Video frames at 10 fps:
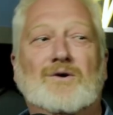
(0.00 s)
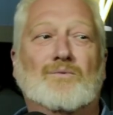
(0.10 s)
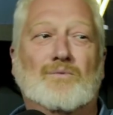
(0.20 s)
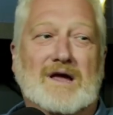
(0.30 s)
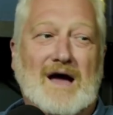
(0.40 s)

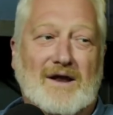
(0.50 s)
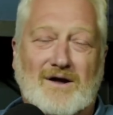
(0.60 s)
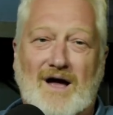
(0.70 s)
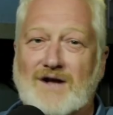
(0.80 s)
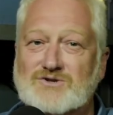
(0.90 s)
We got a
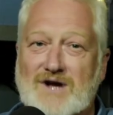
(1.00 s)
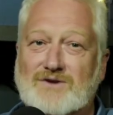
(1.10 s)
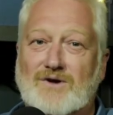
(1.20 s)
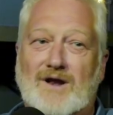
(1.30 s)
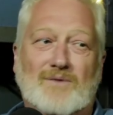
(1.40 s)

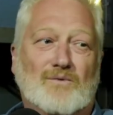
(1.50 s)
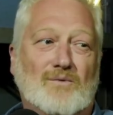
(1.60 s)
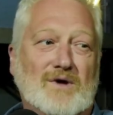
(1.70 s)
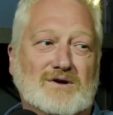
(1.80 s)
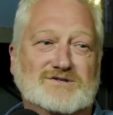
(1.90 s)
contract on it where
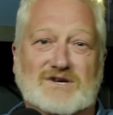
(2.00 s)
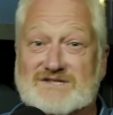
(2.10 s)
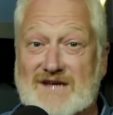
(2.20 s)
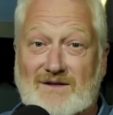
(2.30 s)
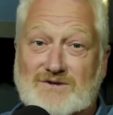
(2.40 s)
we could just
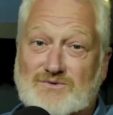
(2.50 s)
sell it